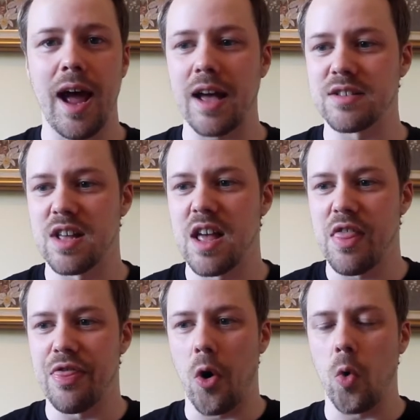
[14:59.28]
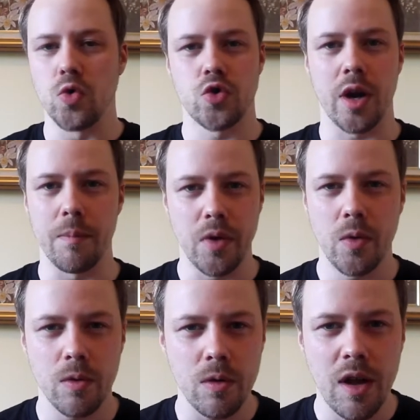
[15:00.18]
has the whole
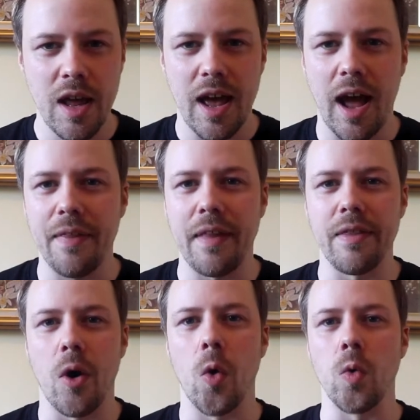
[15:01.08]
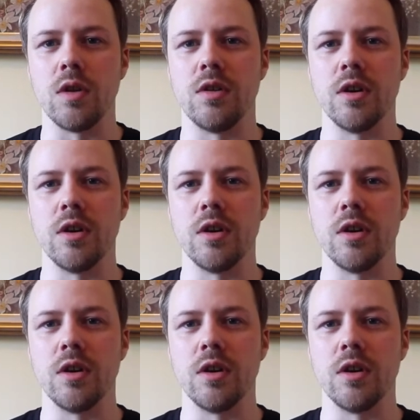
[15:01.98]
tribunal, and then the whole